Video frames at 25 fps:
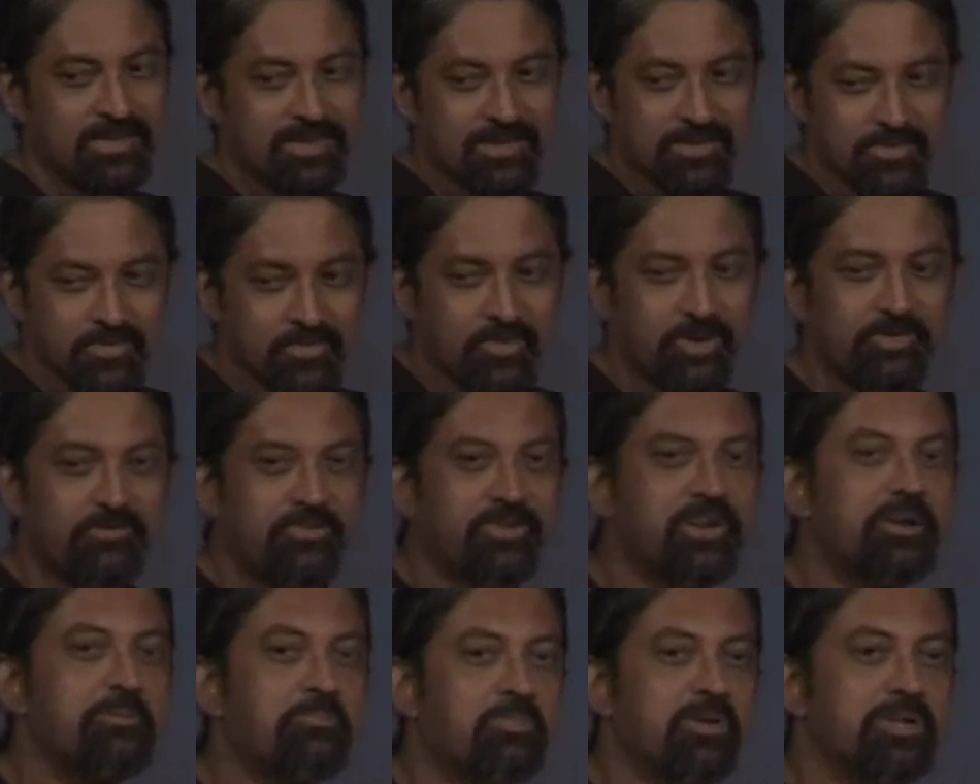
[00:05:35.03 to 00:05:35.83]
We're
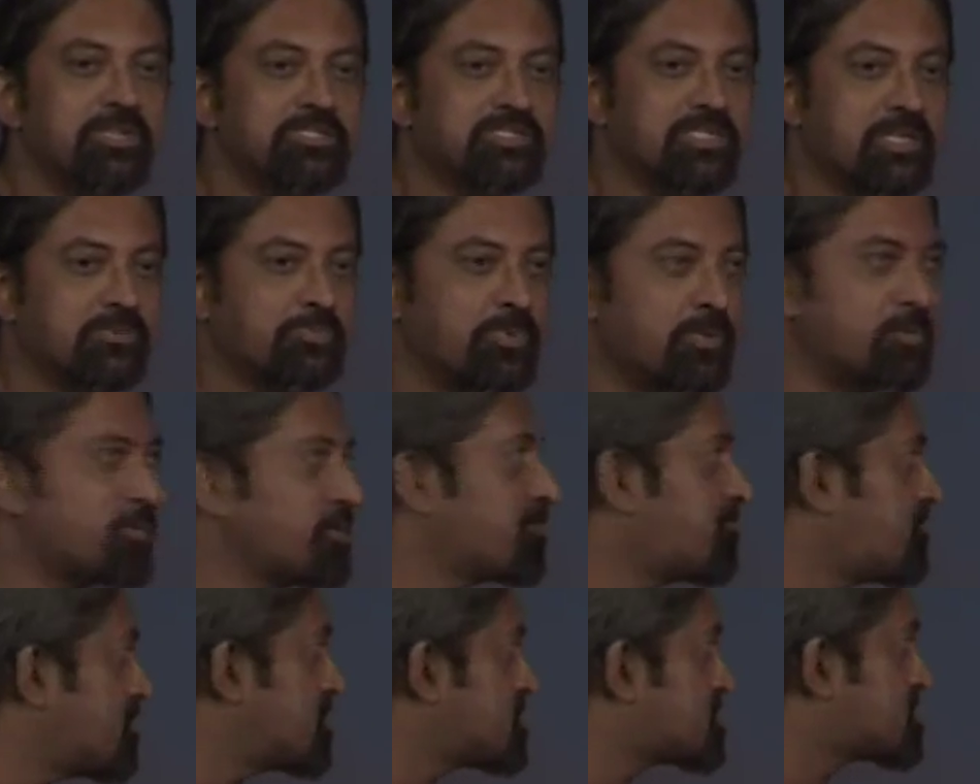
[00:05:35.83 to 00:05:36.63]
very pleased that we were
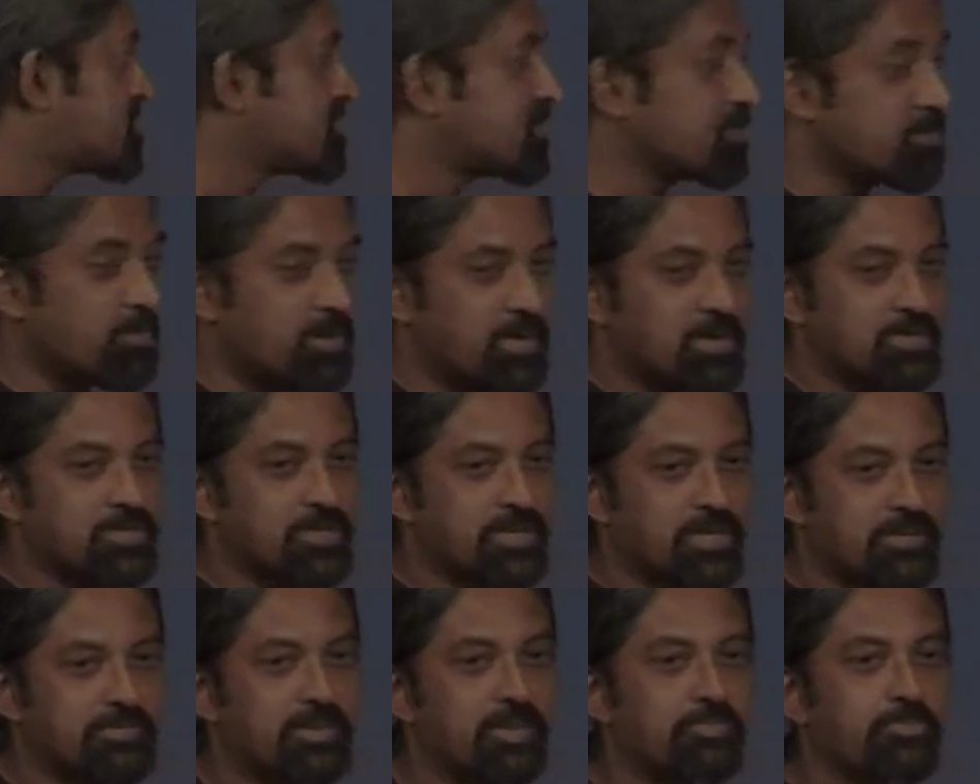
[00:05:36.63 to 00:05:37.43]
first in the world to
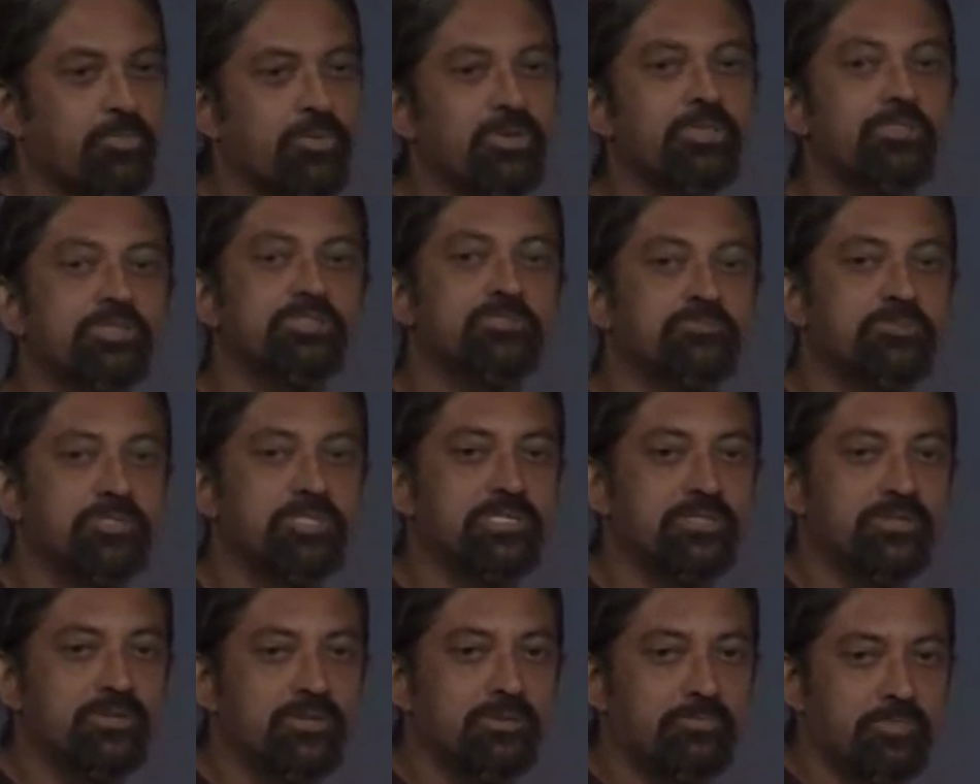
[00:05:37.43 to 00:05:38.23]
come up with this
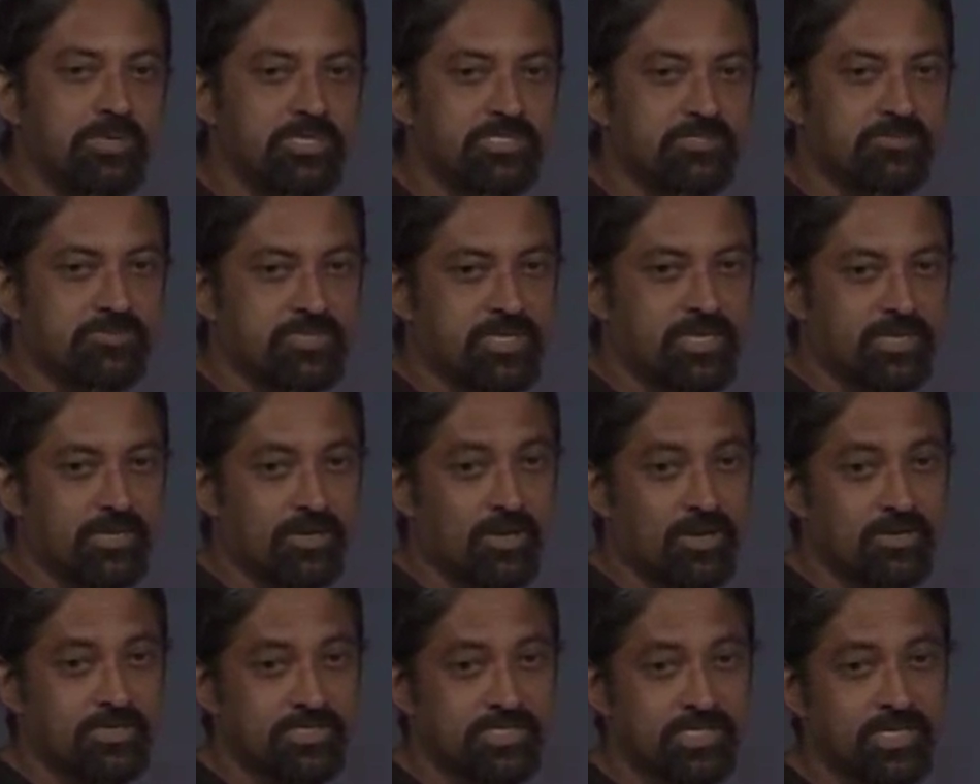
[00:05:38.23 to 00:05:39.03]
particular piece of
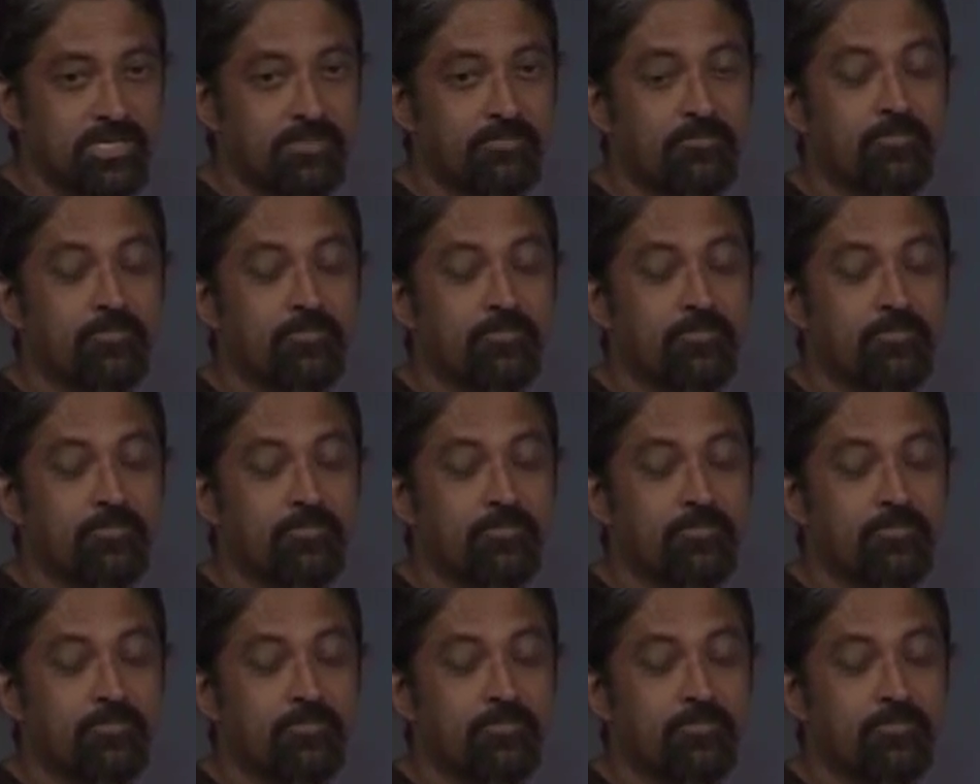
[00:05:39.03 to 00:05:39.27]
technology.